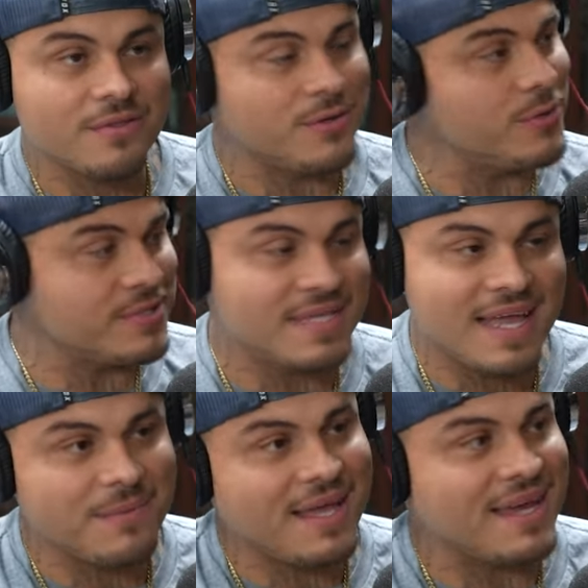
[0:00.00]
The dude who
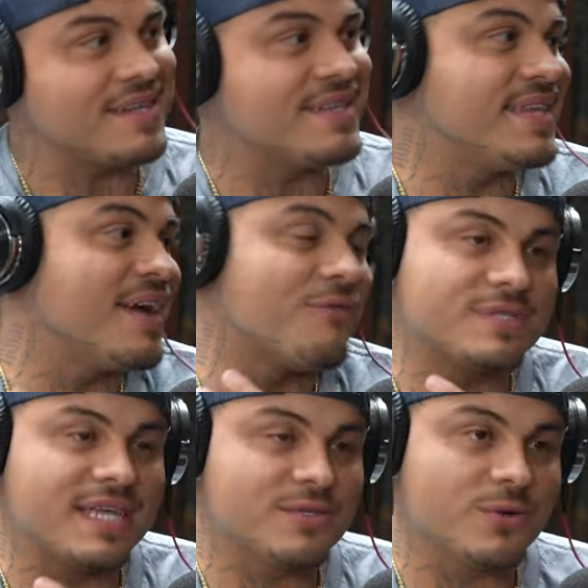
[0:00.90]
stabbed me had a devil
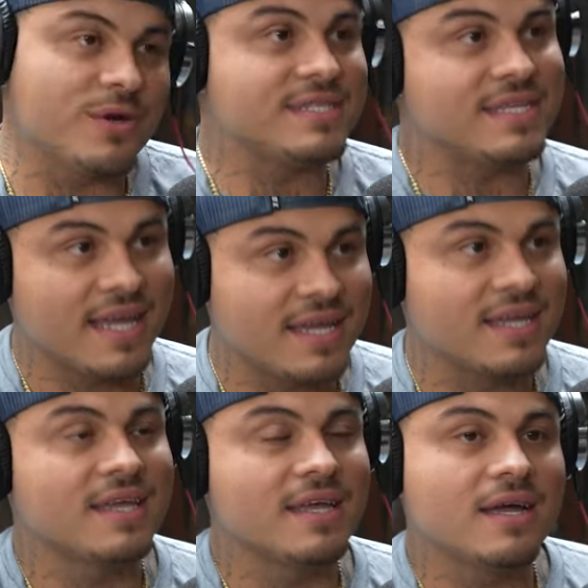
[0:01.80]
tattooed on his neck.
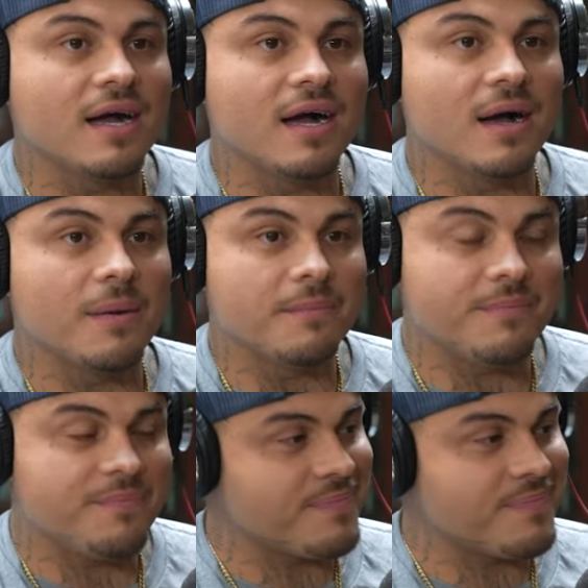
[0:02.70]
Um,